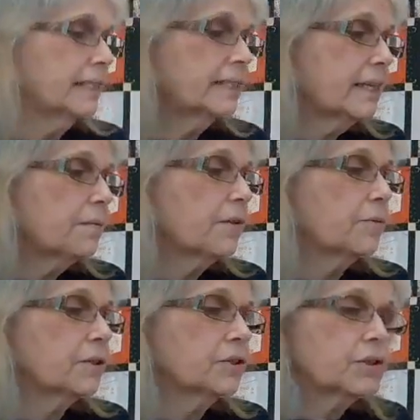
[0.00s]
and some of
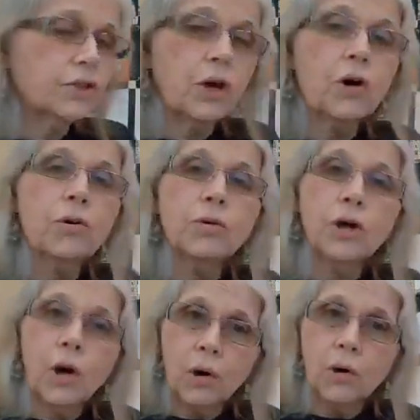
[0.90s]
them are so
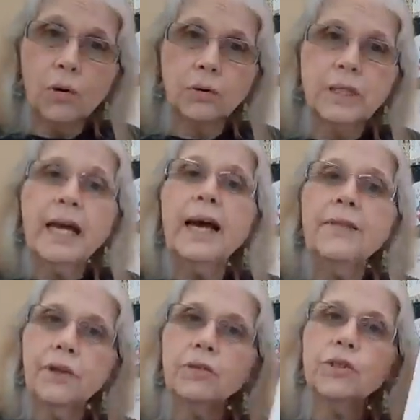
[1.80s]
cold,
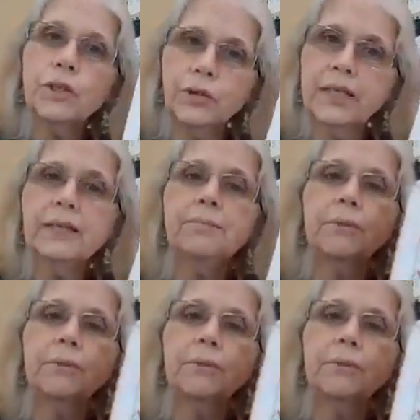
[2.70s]
they're turning